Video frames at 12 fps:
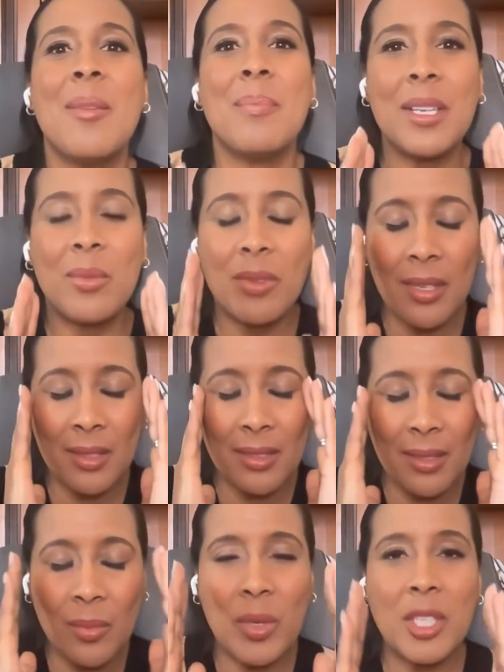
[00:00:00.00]
But
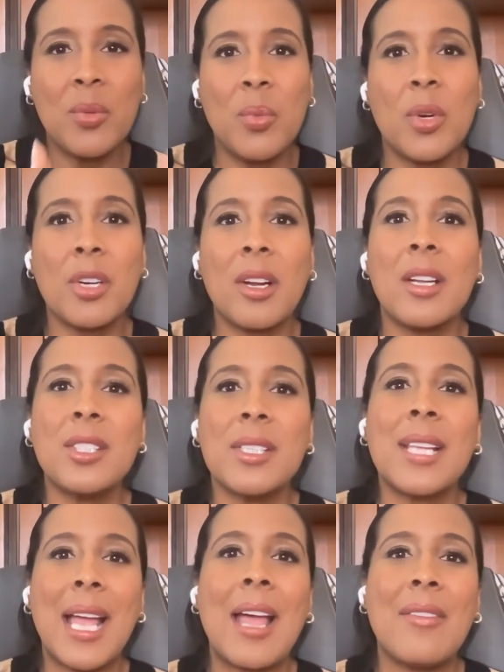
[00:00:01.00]
when you work on
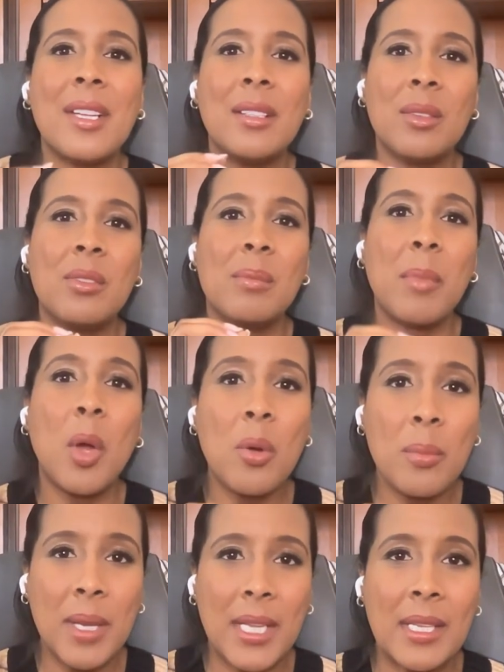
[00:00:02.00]
just having those
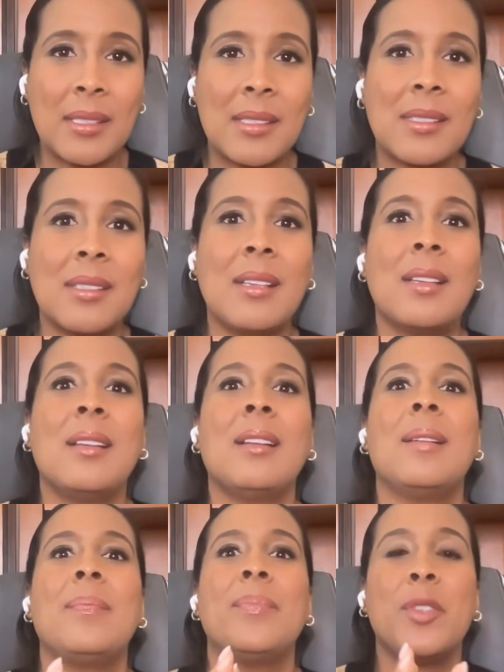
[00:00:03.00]
moments
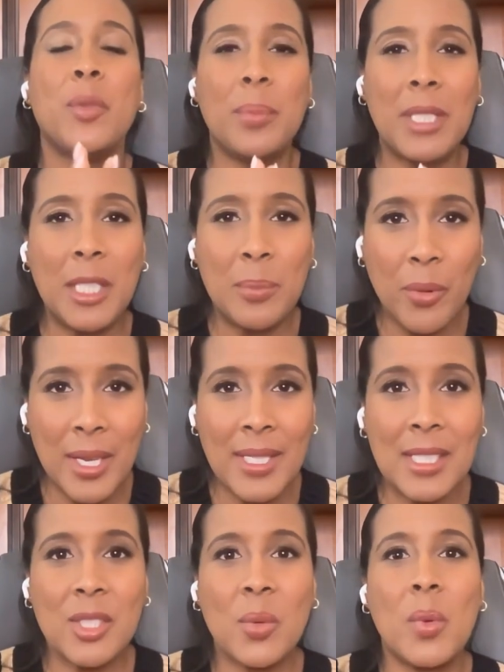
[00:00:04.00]
to be
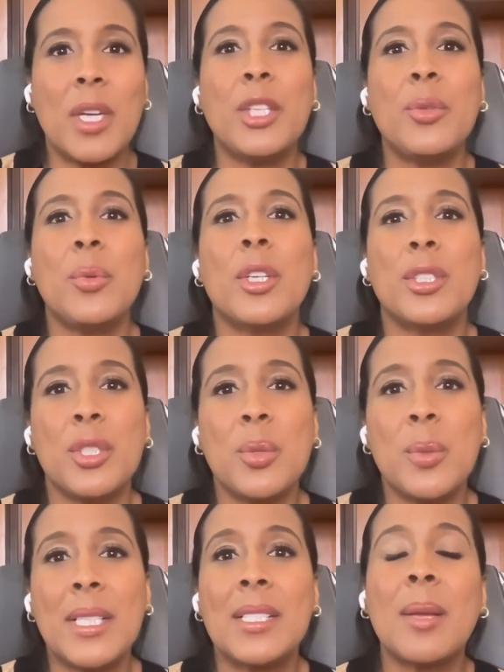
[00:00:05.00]
present to what you are
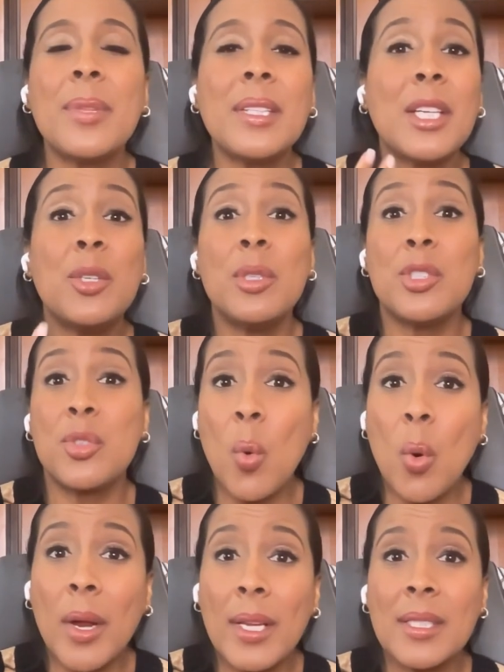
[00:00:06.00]
doing, something that you
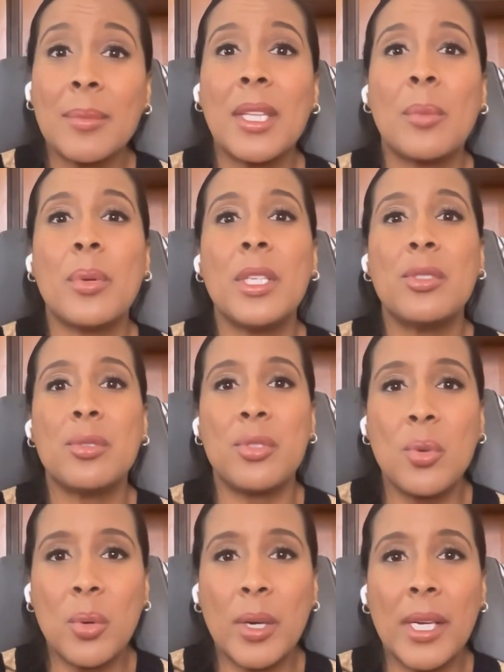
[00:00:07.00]
enjoy, something that brings you
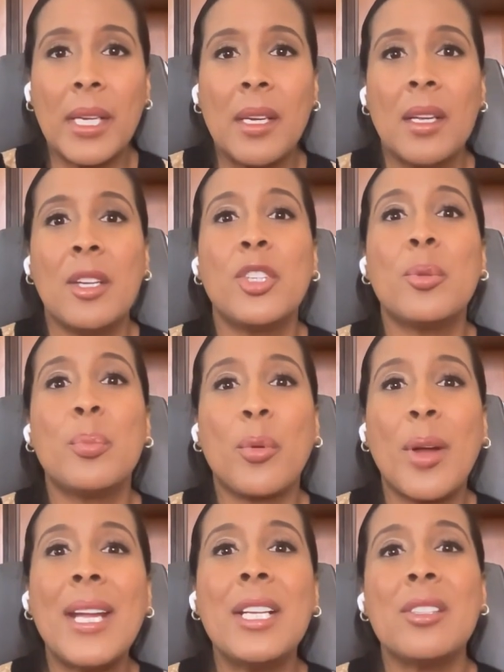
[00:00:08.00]
joy, your
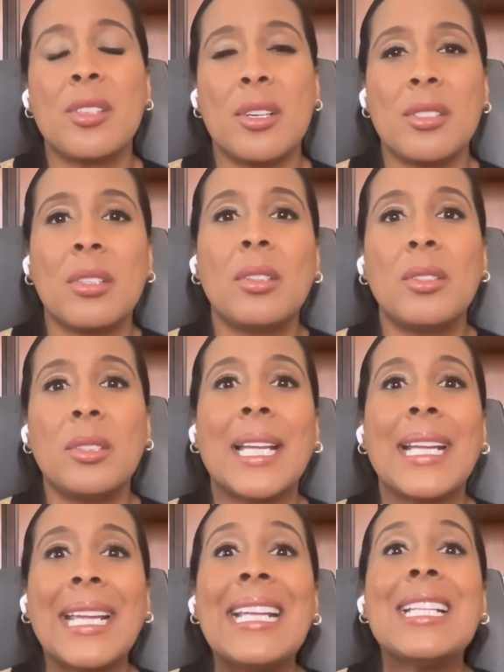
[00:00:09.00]
brain starts to learn
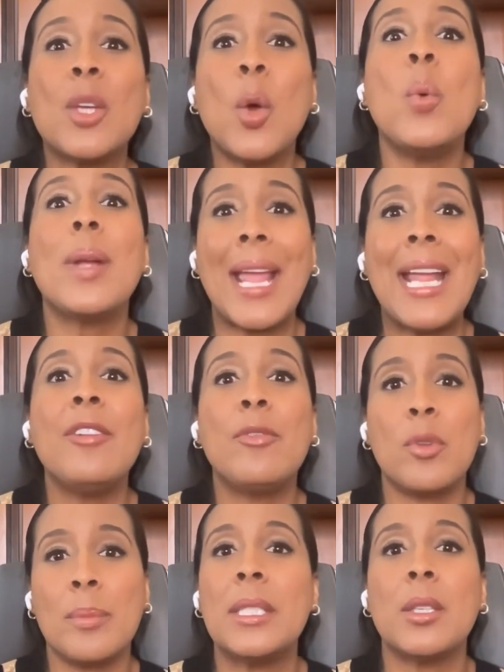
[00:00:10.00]
like it's okay
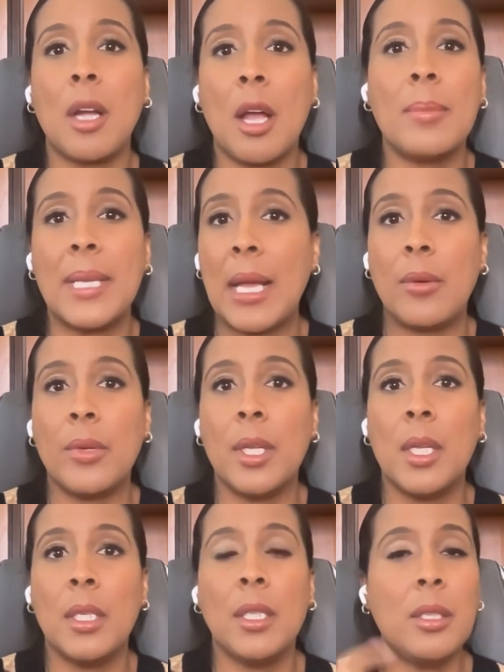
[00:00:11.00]
for me to calm down
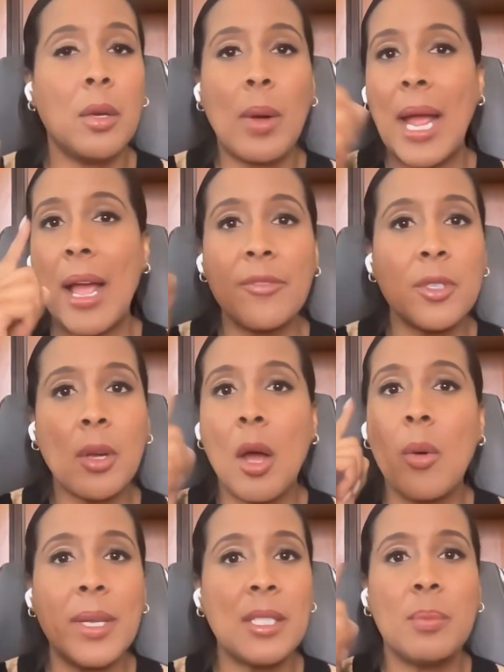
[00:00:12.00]
you don't have to
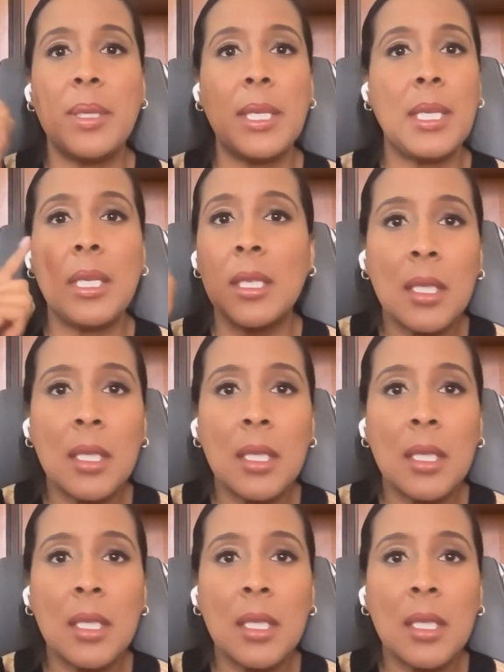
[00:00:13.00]
always be